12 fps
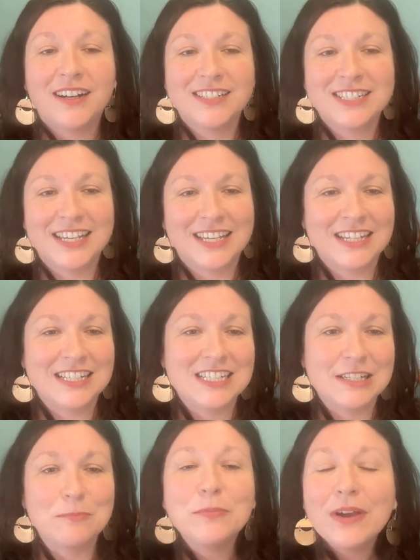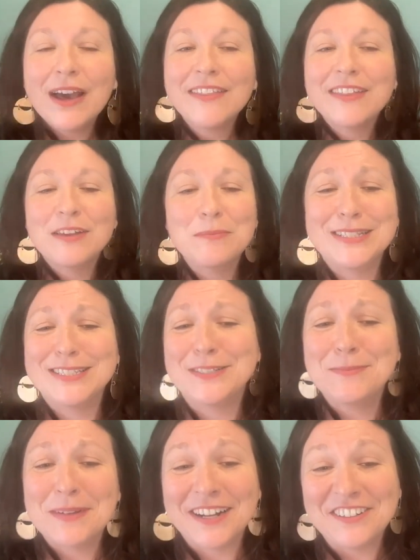taking a deep breath can be
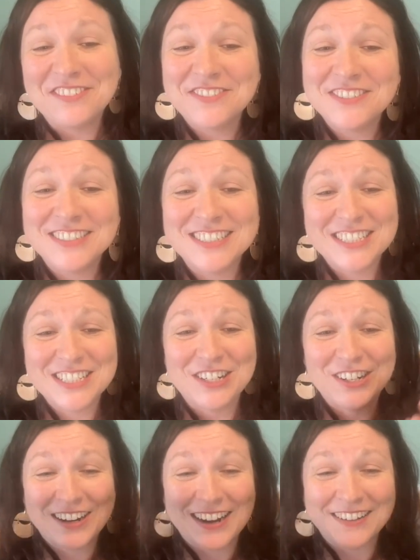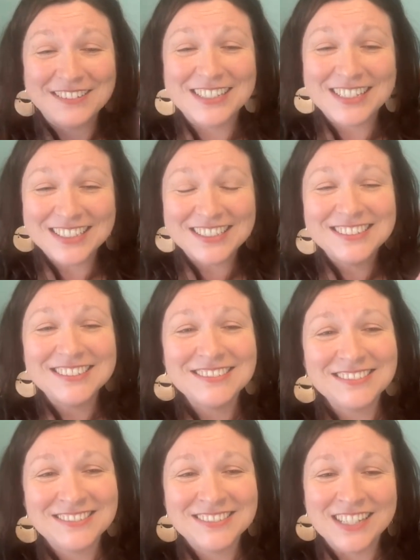super helpful just to ground in.
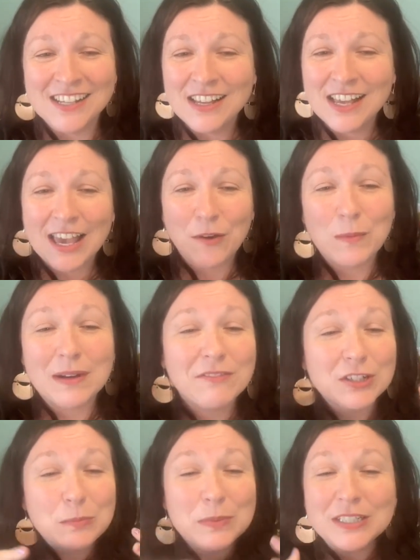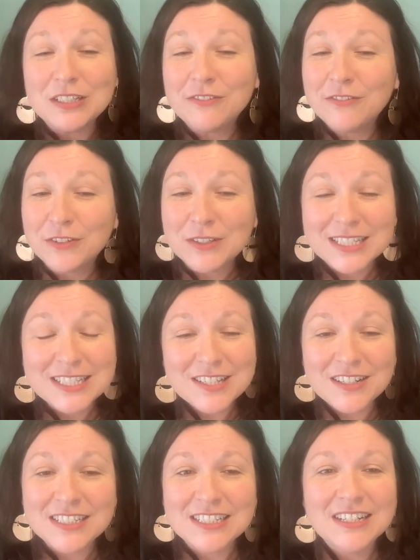And wherever you put your focus
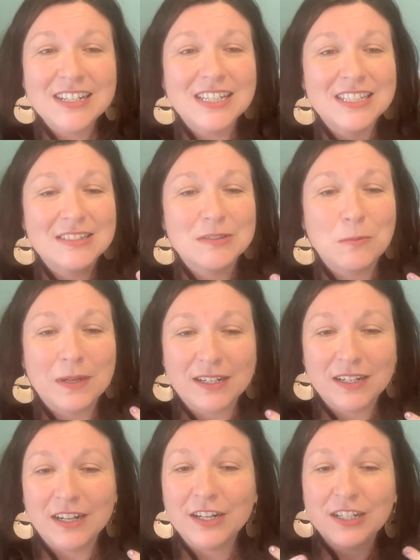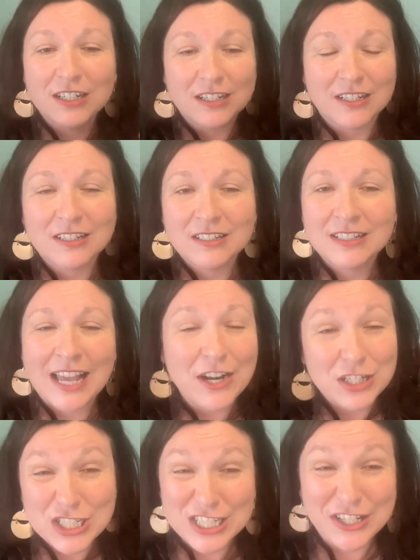on is where your
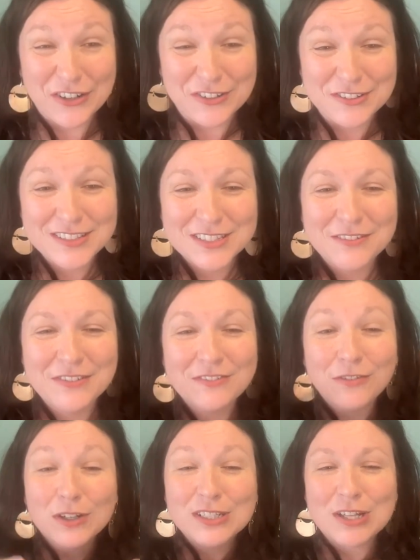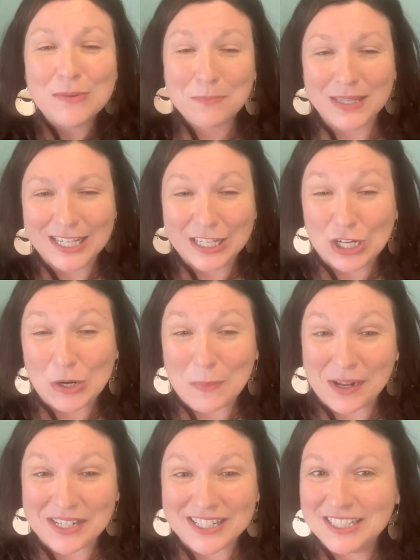energy goes. So if you focus on being in our
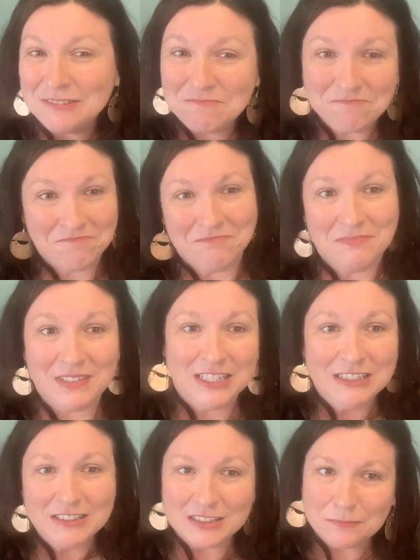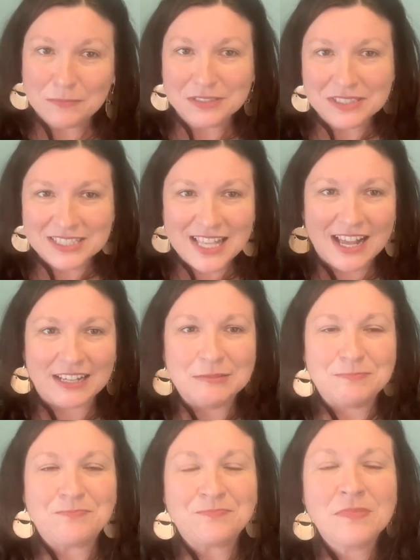body, it's as simple as
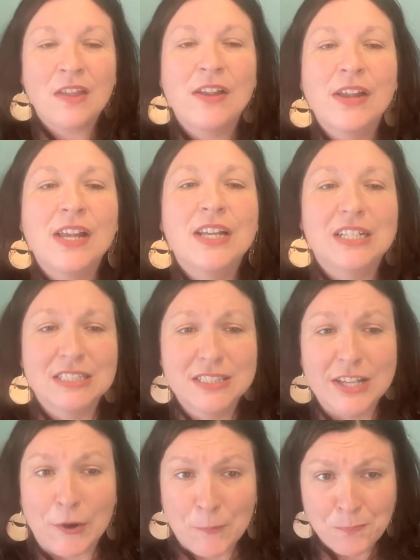that. So